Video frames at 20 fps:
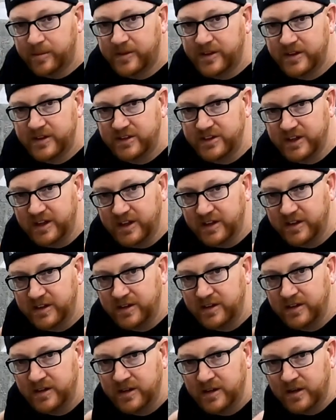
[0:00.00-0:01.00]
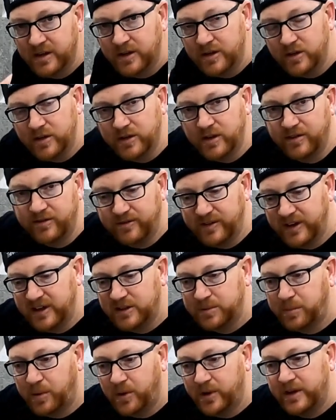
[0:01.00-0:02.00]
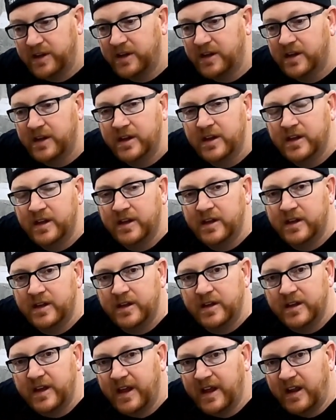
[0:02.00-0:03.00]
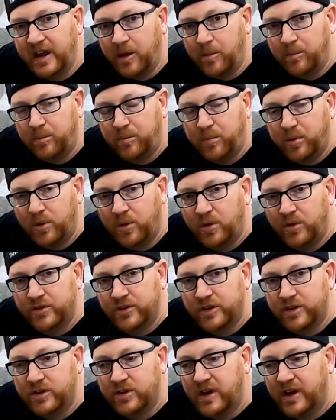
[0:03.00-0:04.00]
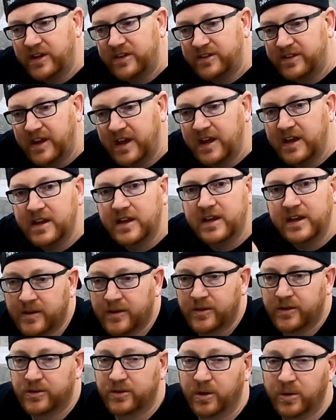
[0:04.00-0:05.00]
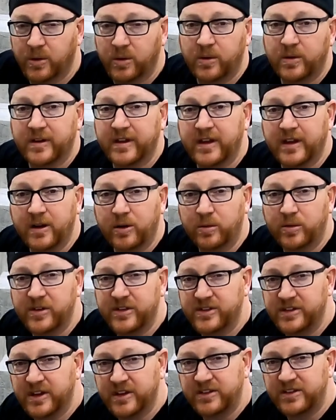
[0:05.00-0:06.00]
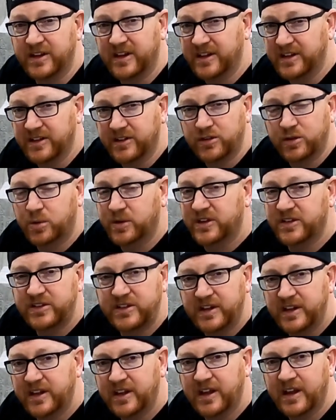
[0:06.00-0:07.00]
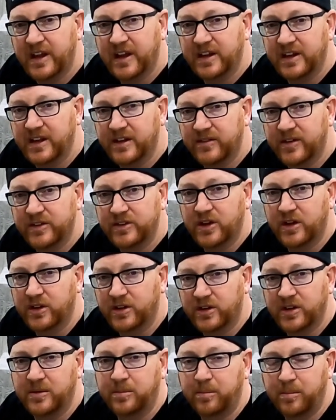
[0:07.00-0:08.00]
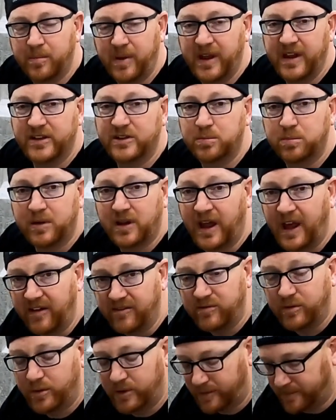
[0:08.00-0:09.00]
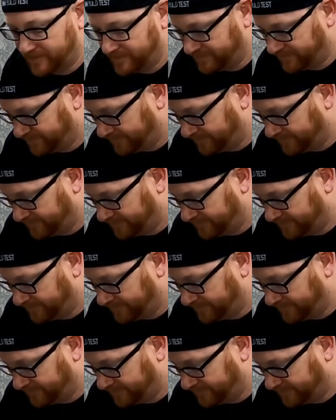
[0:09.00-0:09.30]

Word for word: up this end to the fixed point and it pulls across that, so it'll resist any twisting and give us a good base platform.